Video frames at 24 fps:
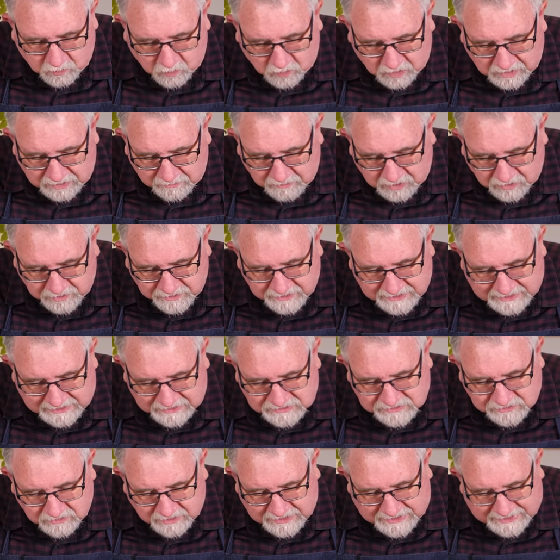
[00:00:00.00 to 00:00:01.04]
white mold on the
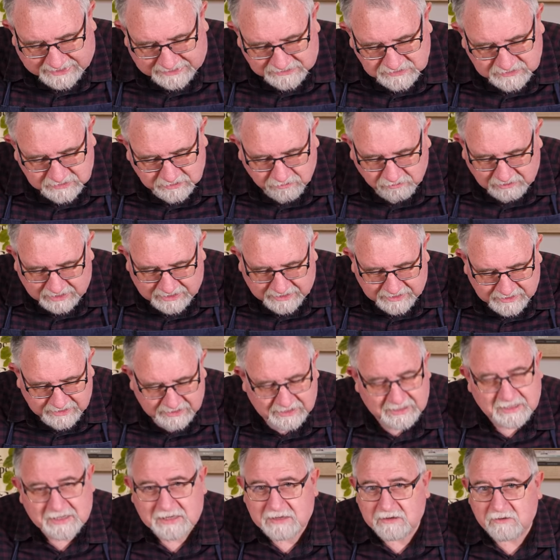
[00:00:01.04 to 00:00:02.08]
outside hasn't created
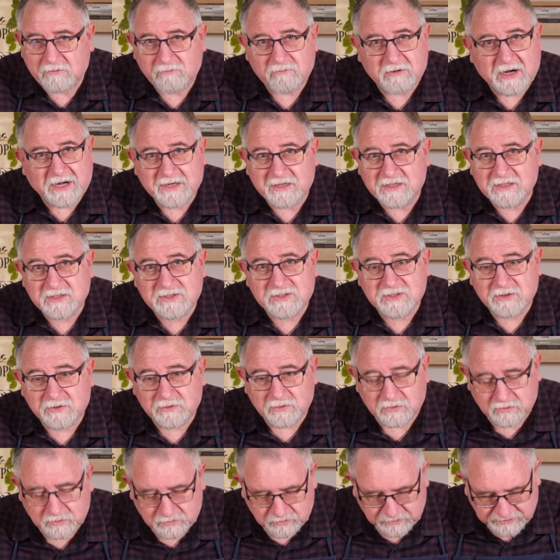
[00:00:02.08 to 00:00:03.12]
any runniness at
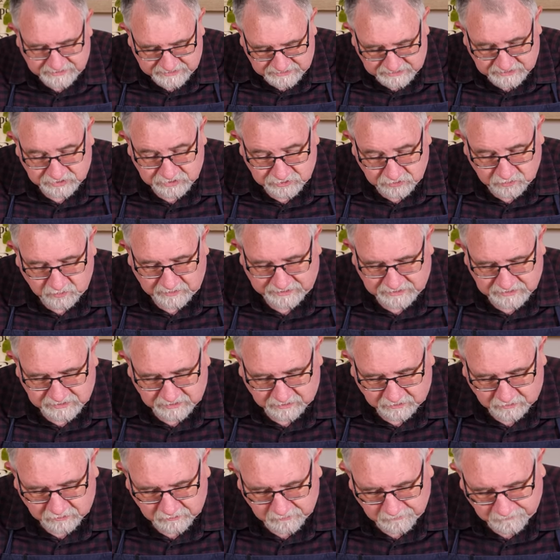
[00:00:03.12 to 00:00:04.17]
all. These are 2 weeks
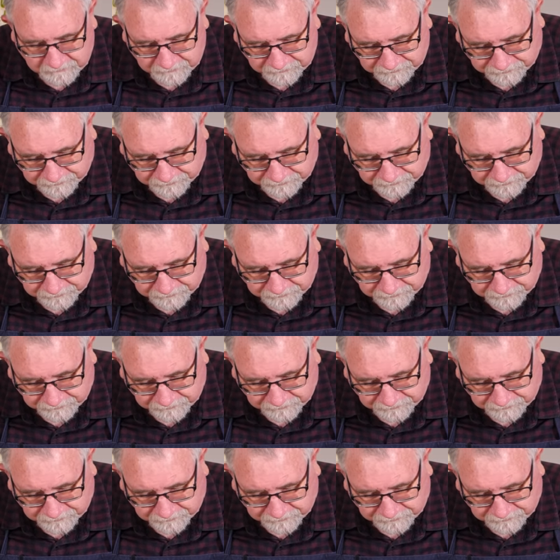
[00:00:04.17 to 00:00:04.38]
old.